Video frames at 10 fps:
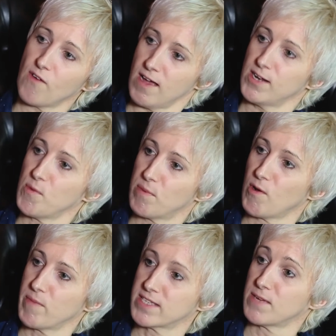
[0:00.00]
I don't
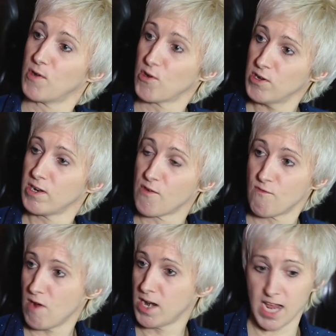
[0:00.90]
belong because I'm not good enough
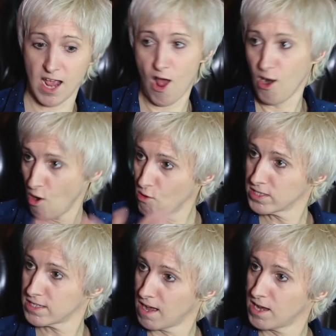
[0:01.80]
running
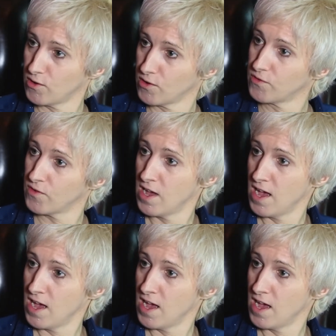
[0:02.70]
alongside of